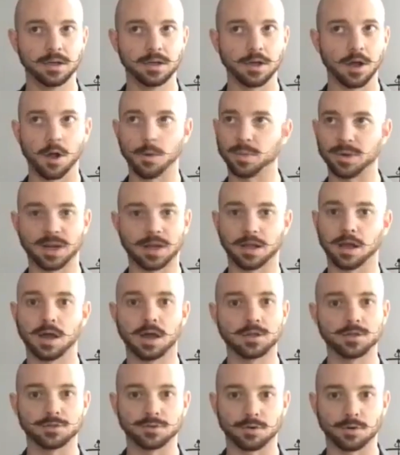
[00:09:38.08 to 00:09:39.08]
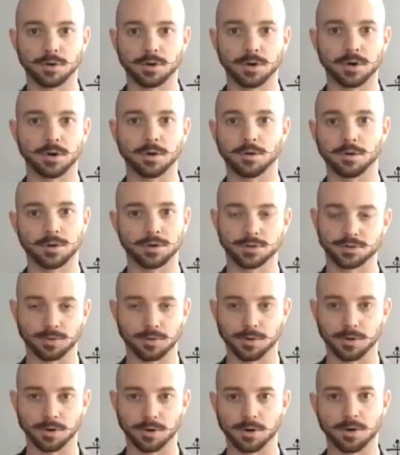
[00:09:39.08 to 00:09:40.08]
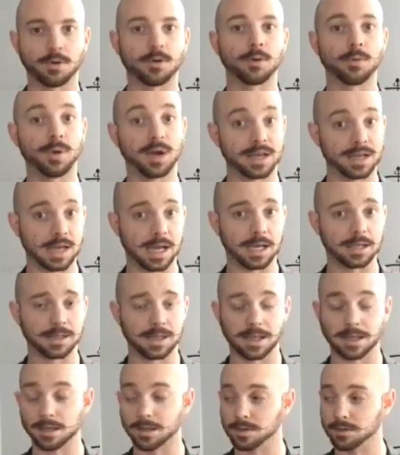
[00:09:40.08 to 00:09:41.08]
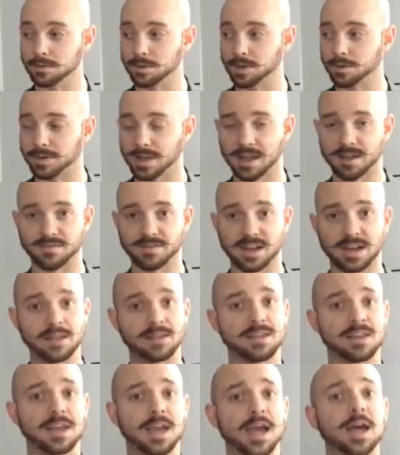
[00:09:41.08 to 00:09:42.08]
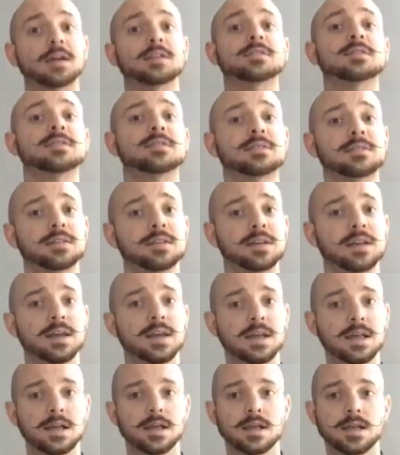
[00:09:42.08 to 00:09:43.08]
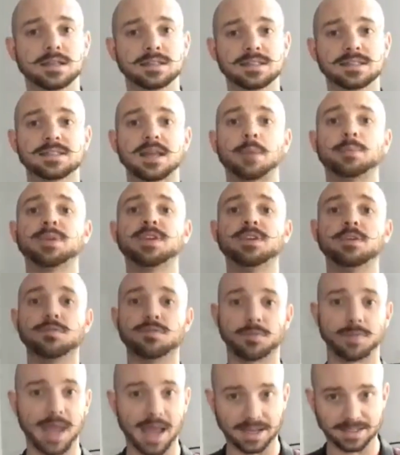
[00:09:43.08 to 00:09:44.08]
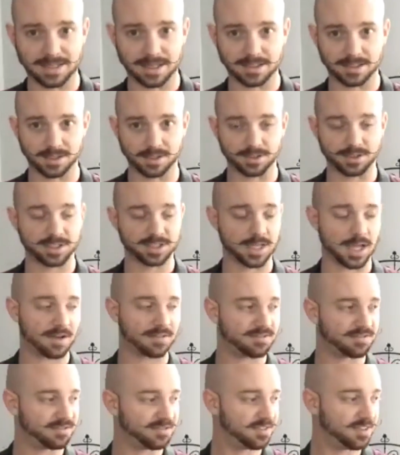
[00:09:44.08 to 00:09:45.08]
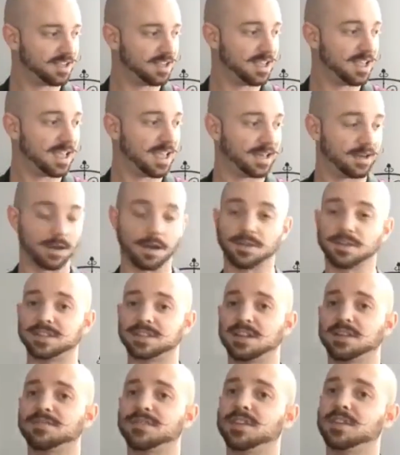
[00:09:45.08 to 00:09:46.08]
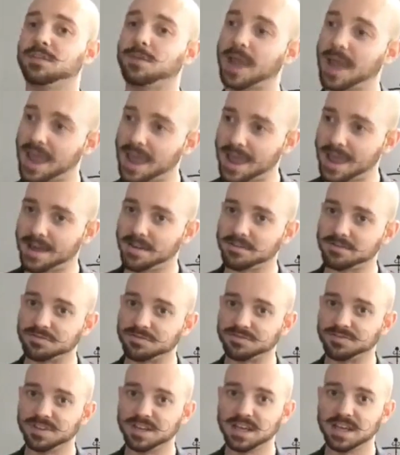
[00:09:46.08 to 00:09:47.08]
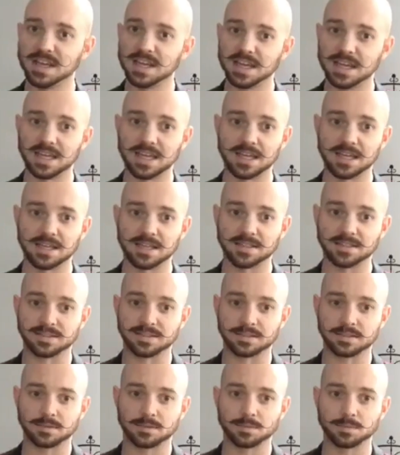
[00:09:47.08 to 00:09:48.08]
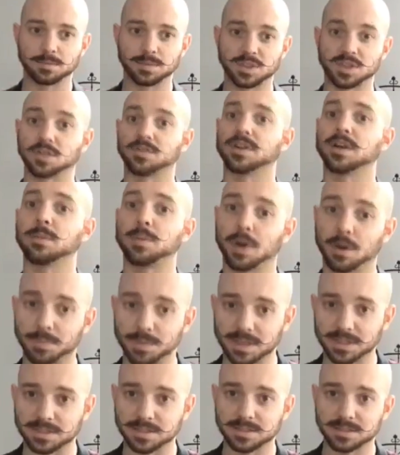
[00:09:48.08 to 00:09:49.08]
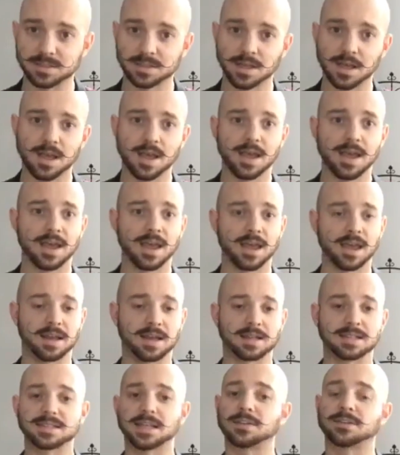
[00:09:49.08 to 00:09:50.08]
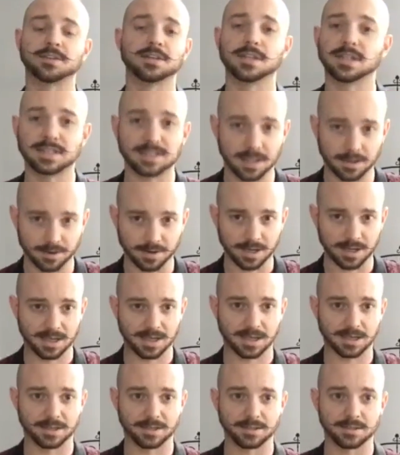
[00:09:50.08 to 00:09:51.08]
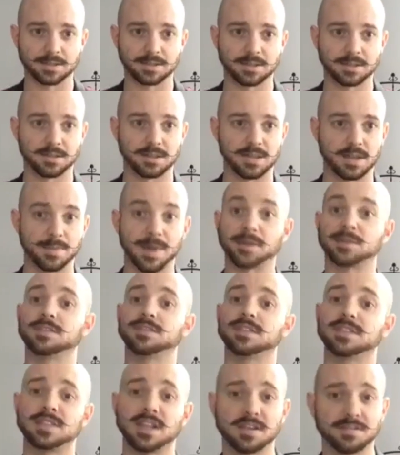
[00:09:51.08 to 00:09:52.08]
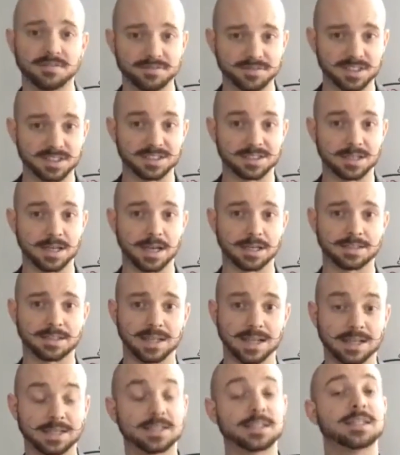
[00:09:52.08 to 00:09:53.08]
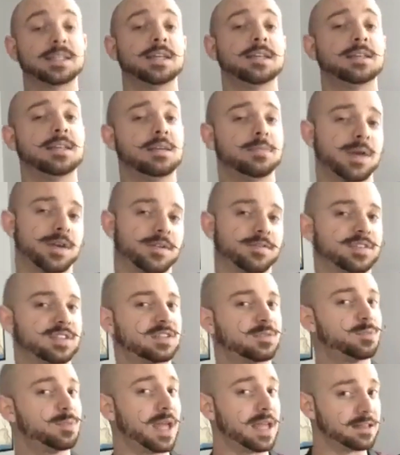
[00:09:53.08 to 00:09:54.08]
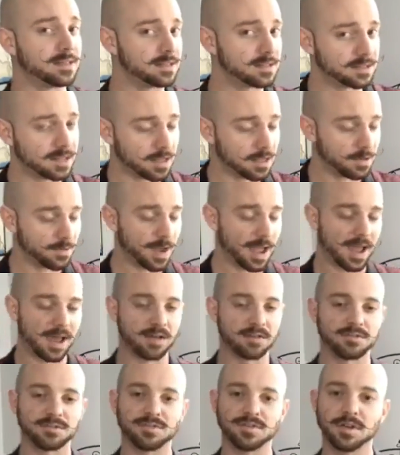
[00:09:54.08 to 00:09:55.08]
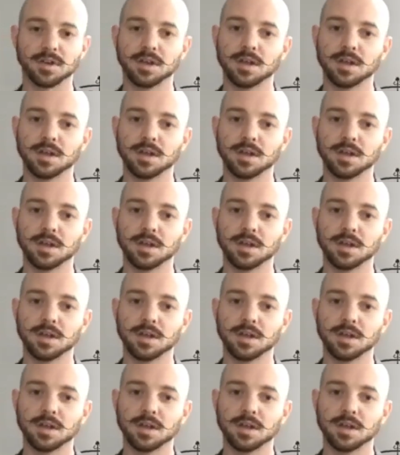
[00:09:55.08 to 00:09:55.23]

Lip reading: opening a drawer or whatnot. Like, you don't have anything else stopping you from accessing your stuff, and all the stuff that you have is serving a purpose, and etc., etc., and the amount of stuff does not exceed the amount of space that you have.